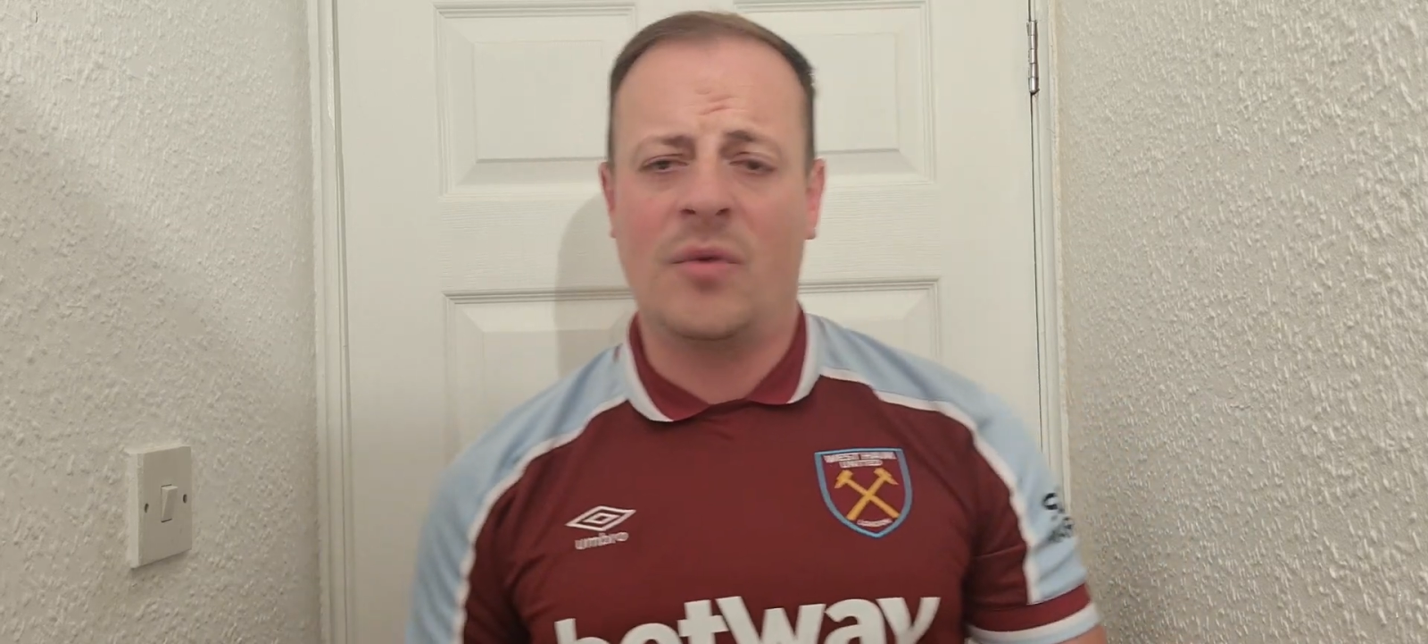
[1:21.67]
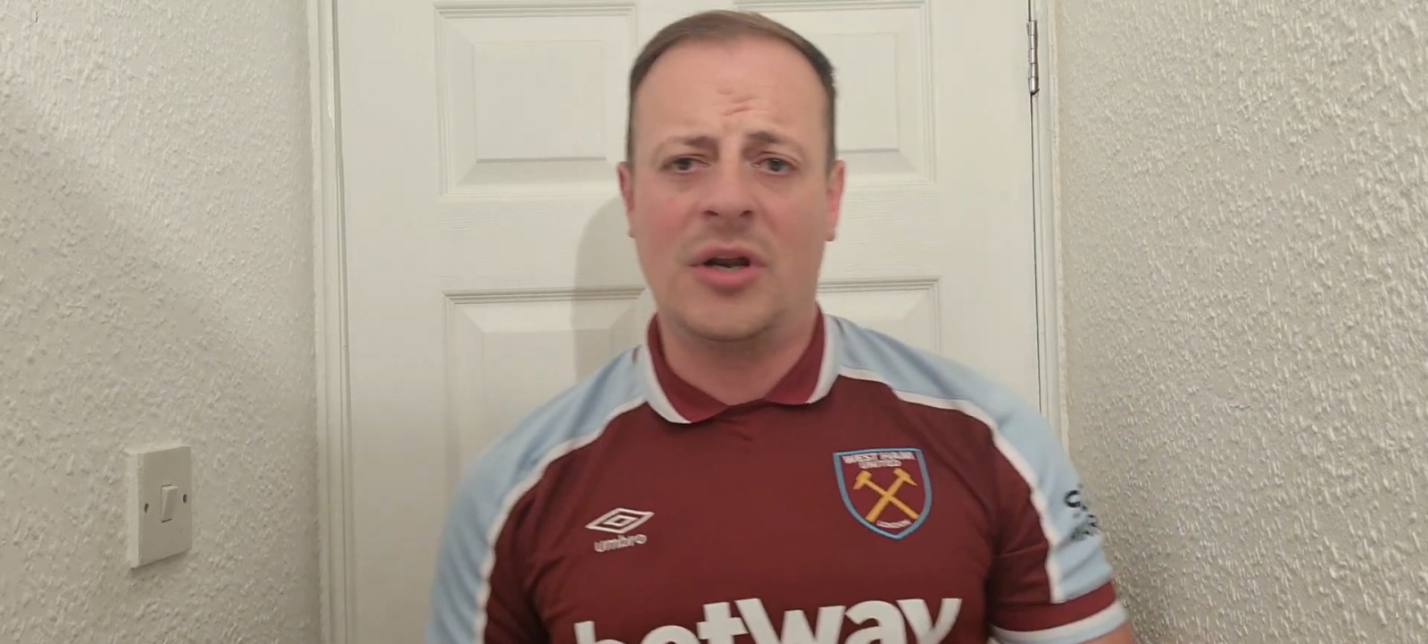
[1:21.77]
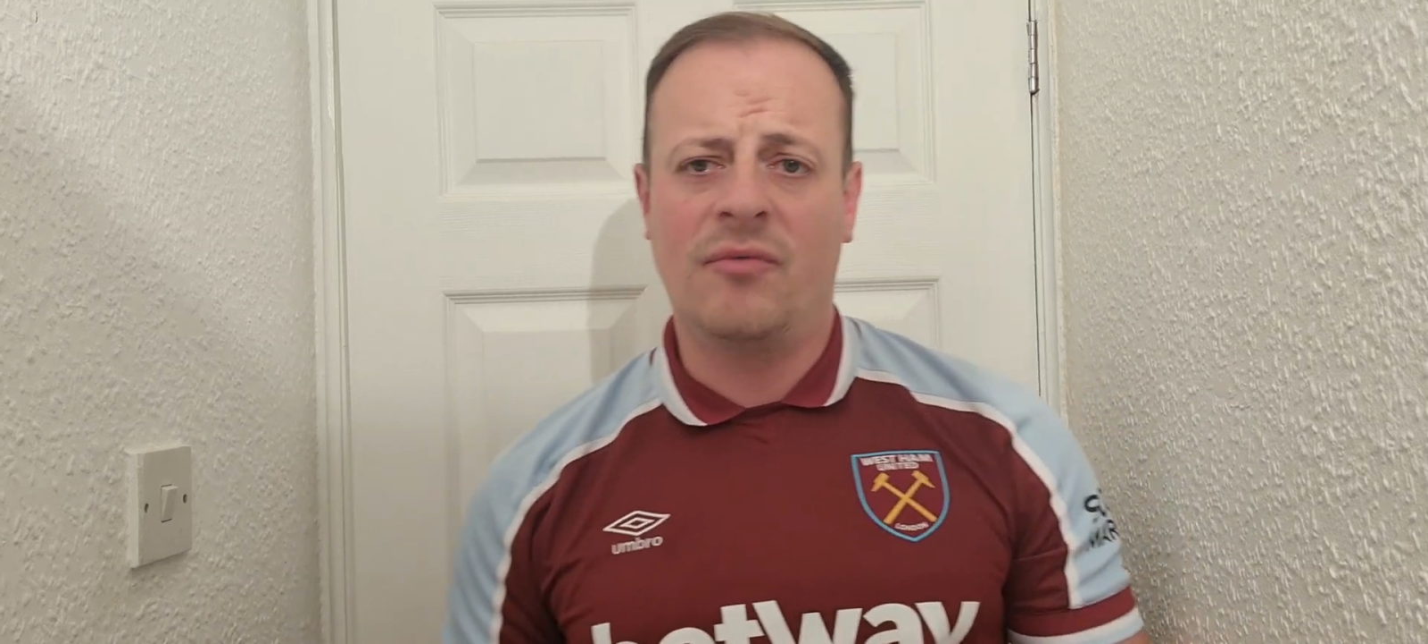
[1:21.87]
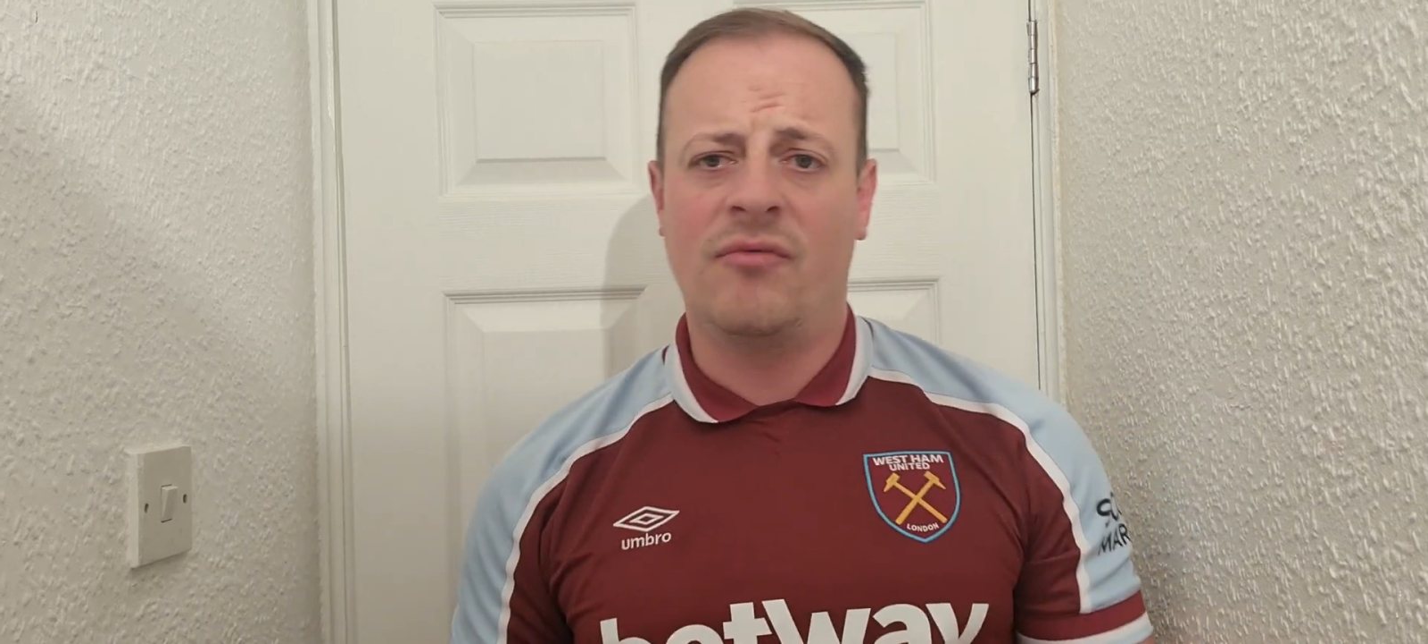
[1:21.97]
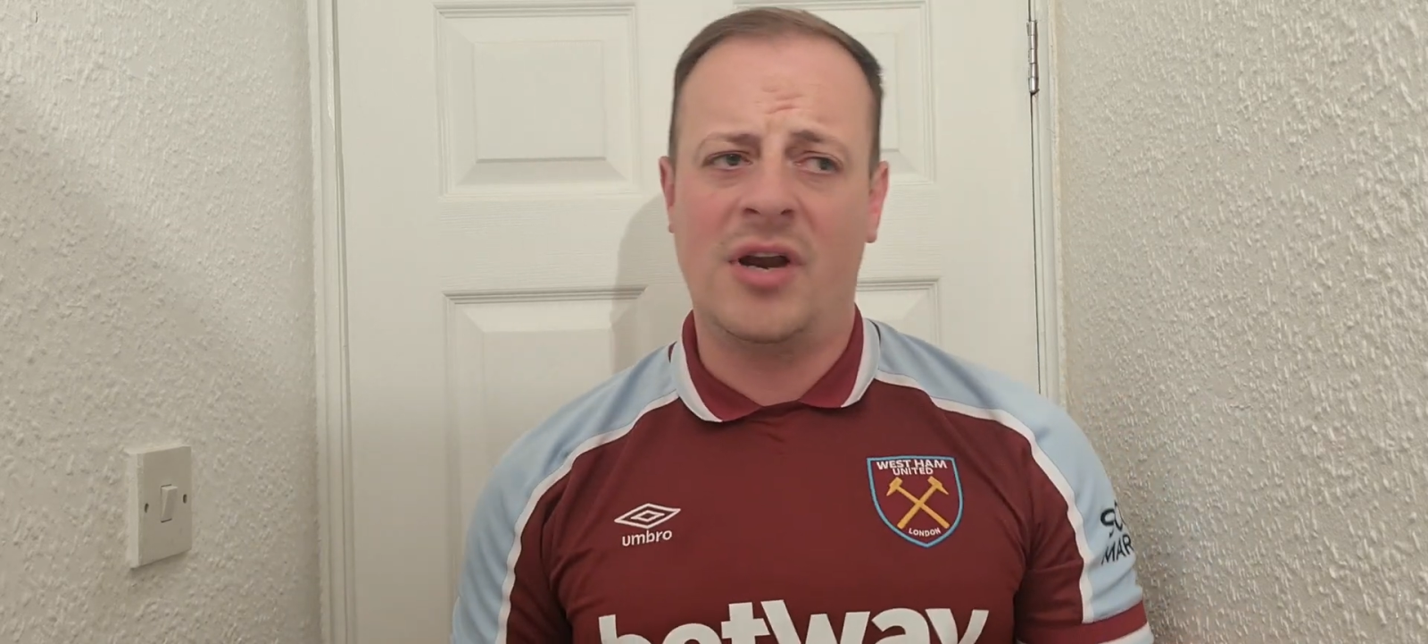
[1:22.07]
we
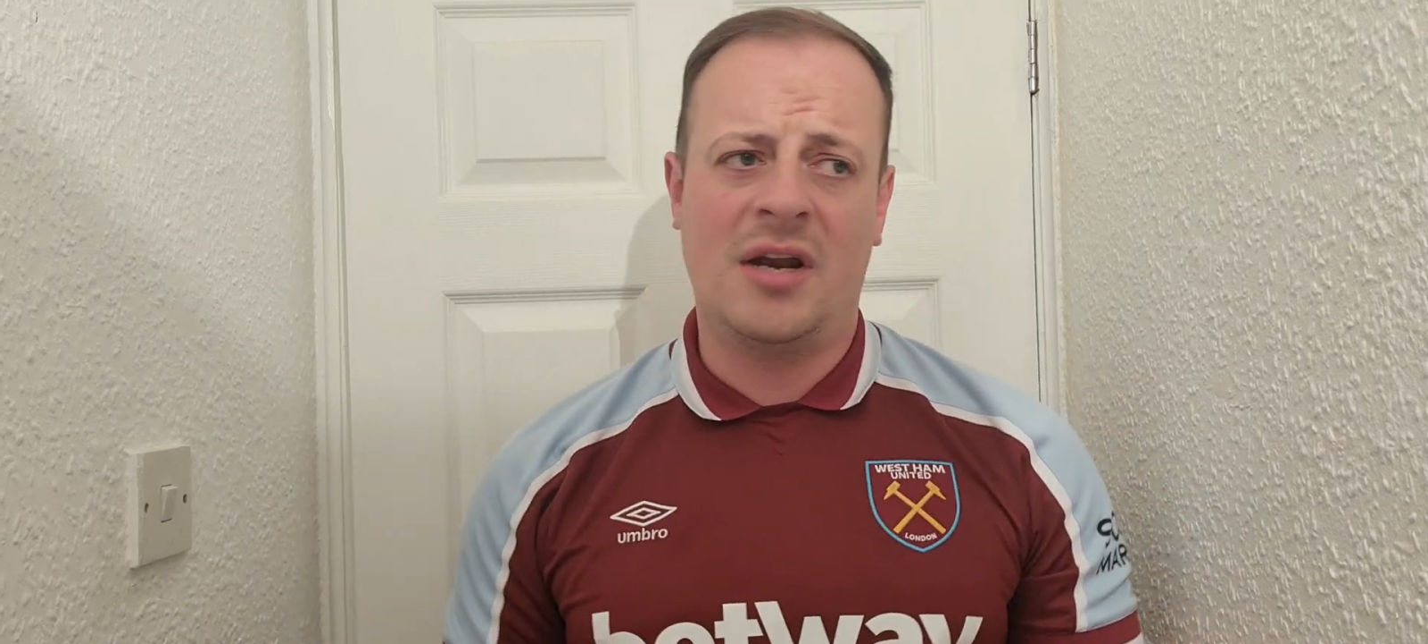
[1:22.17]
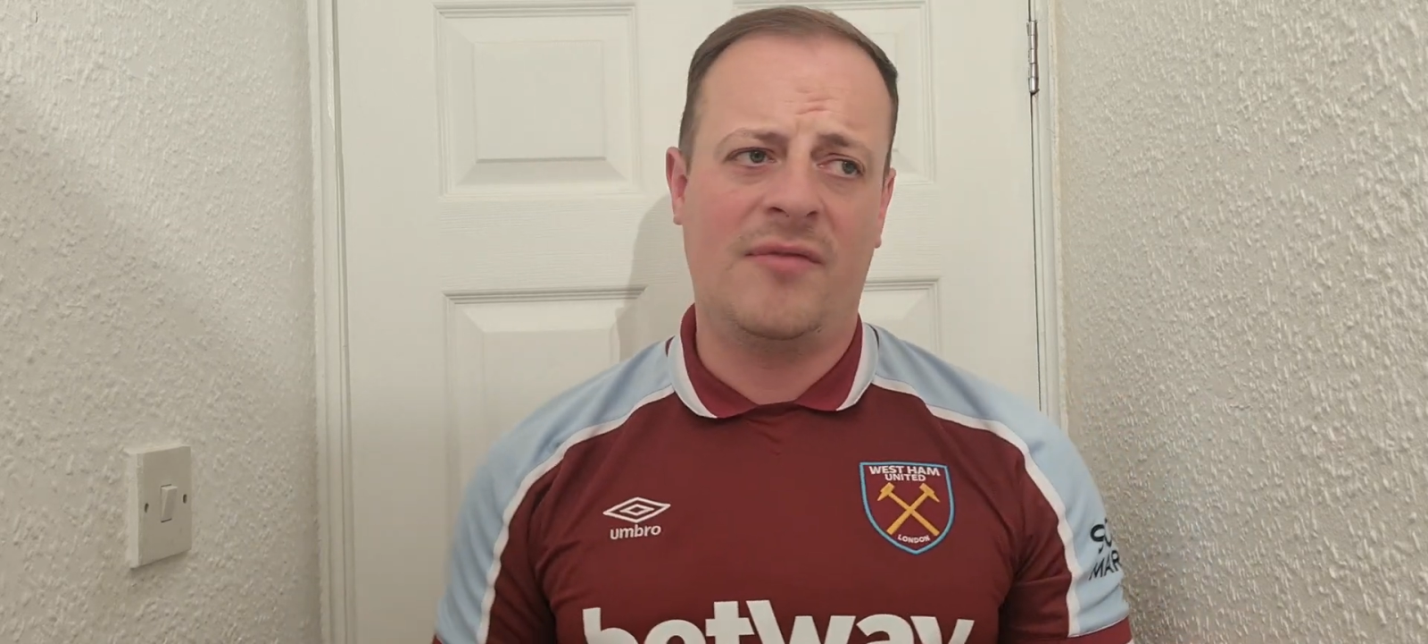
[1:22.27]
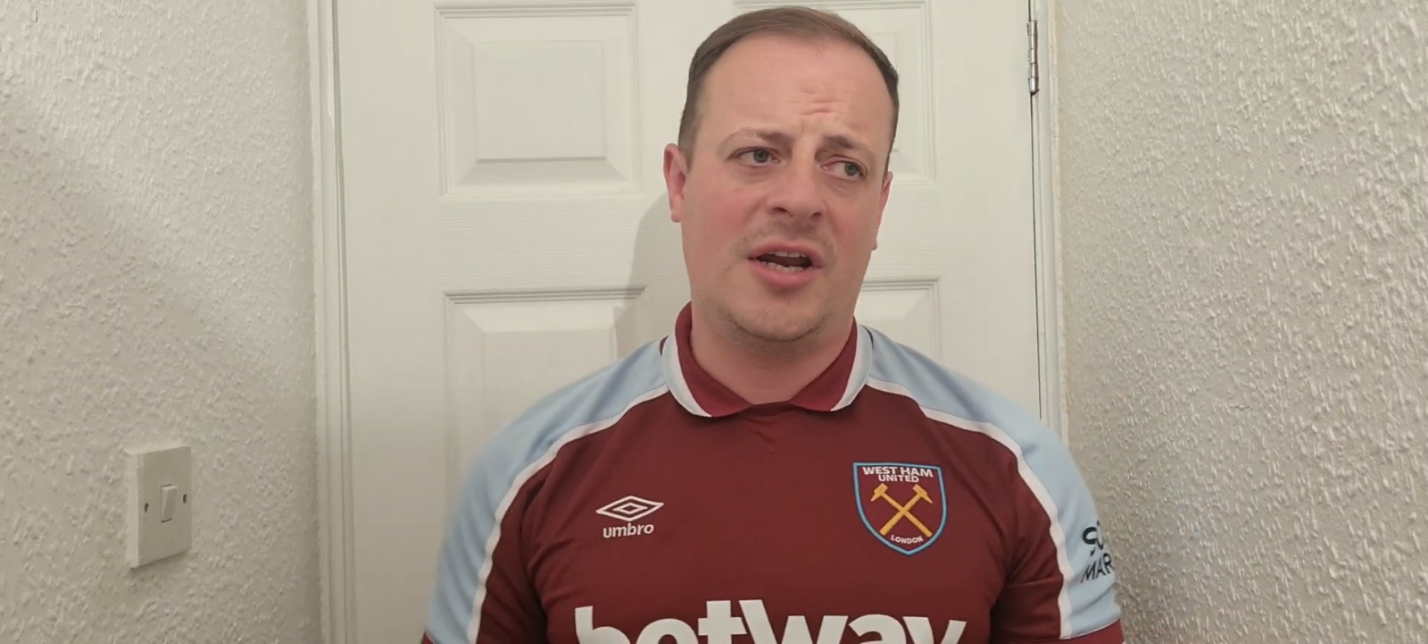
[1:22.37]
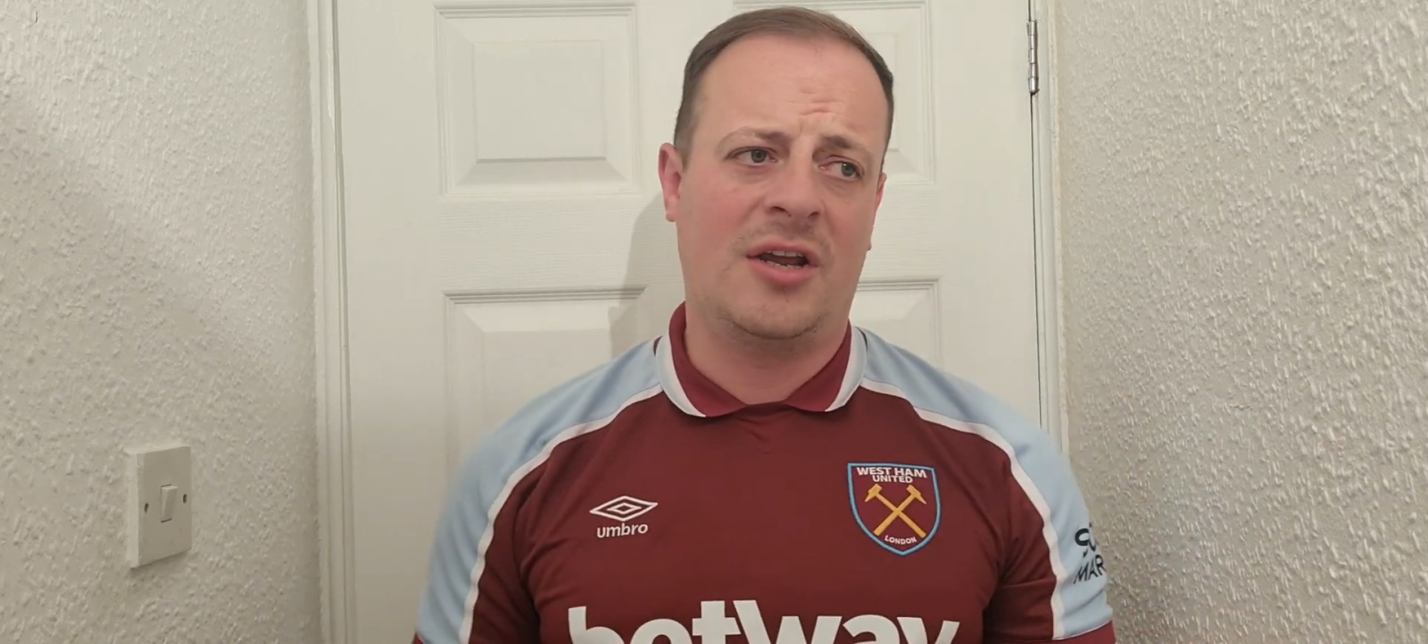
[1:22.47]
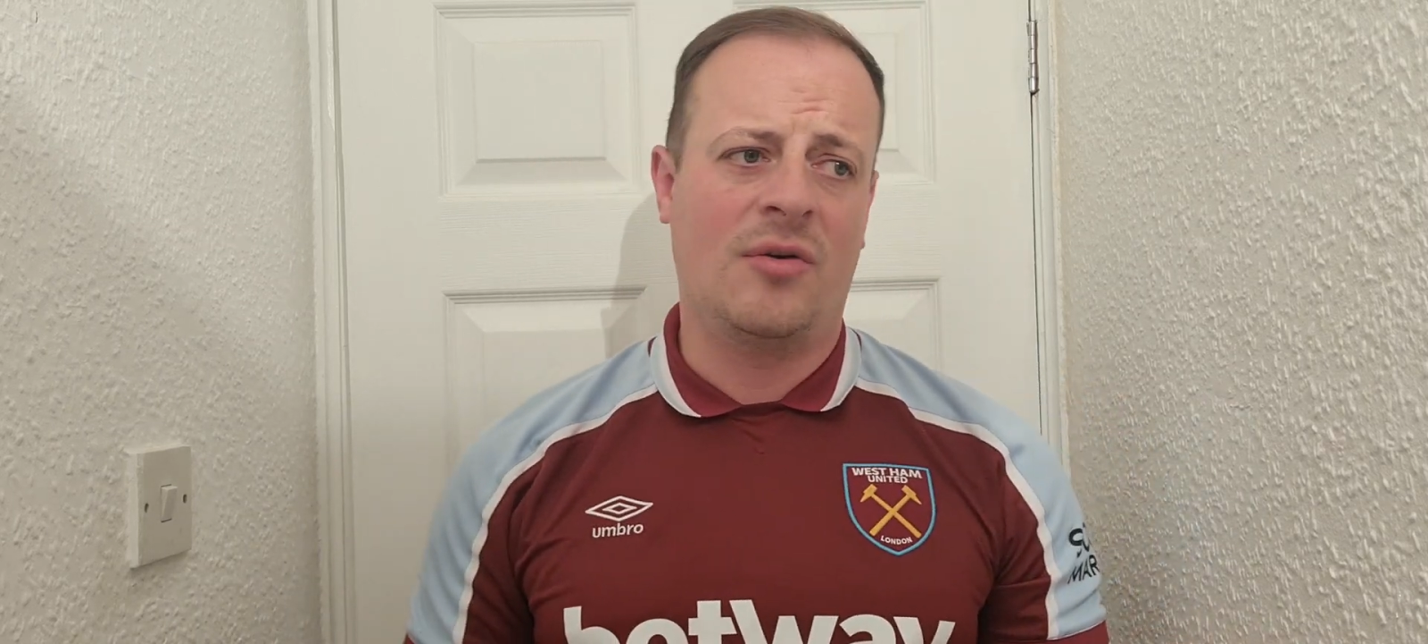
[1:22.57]
looked really,
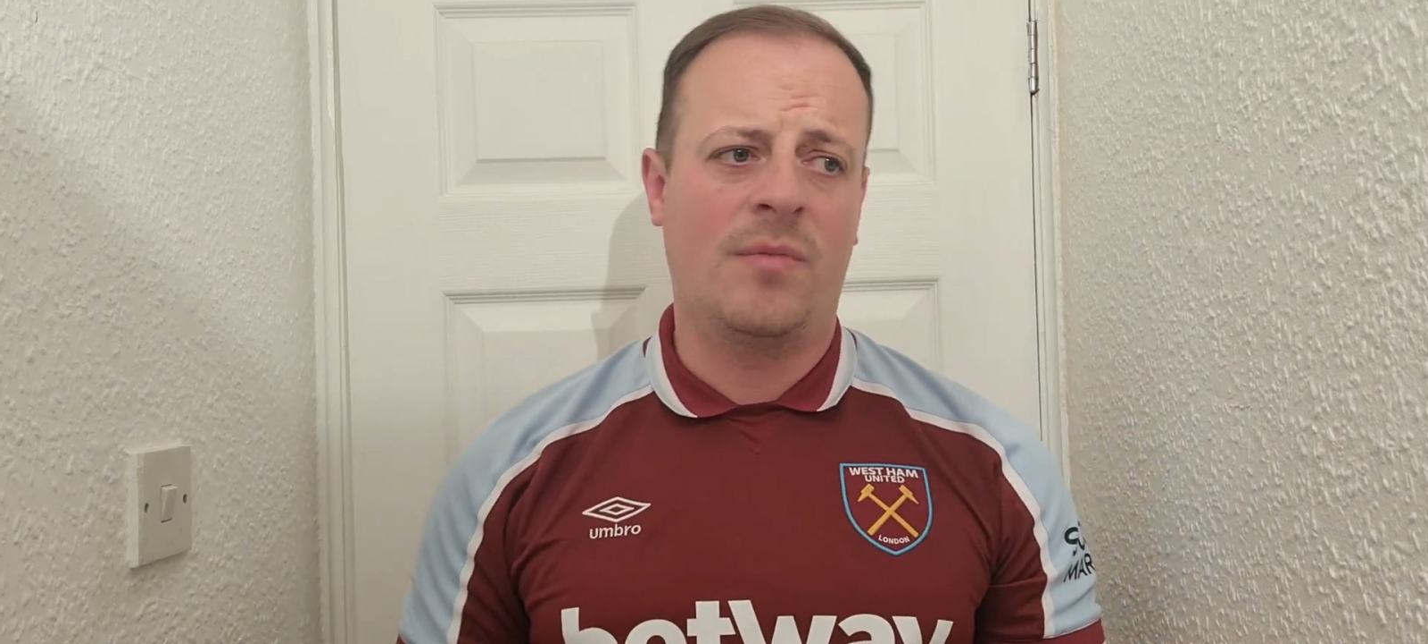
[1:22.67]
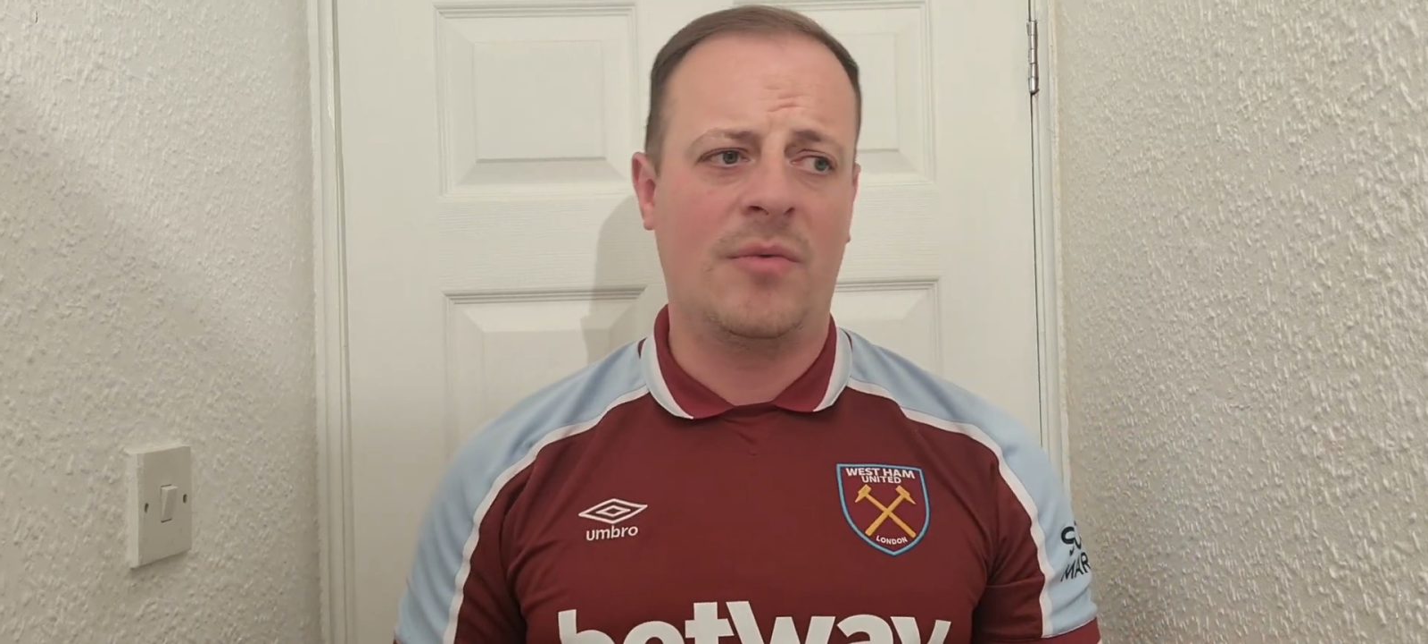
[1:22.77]
really good.